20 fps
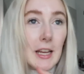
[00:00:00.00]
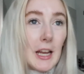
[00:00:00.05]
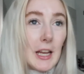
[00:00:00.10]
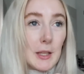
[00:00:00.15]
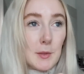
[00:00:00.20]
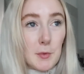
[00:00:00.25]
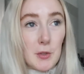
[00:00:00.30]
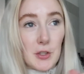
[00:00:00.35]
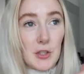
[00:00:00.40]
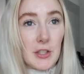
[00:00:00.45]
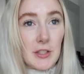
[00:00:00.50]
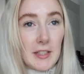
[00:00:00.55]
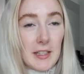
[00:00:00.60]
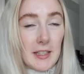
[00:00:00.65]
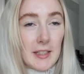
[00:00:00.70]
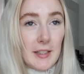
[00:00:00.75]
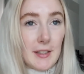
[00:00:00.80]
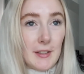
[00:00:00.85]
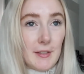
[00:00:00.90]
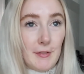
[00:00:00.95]
as much as
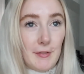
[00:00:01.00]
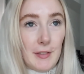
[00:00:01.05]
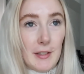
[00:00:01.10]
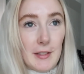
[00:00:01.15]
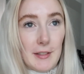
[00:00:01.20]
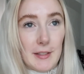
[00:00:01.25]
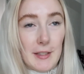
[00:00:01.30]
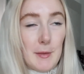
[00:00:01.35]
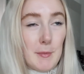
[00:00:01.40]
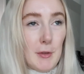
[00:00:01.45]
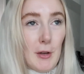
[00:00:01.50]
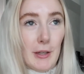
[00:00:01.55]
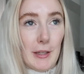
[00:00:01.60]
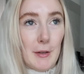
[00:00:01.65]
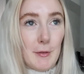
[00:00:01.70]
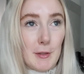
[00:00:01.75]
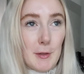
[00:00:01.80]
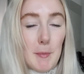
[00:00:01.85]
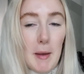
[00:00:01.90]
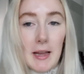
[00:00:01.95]
it seemed like it
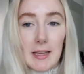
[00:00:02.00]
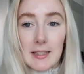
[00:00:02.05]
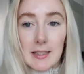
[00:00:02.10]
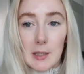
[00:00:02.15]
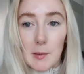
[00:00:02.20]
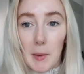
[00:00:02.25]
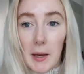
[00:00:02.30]
was a mess to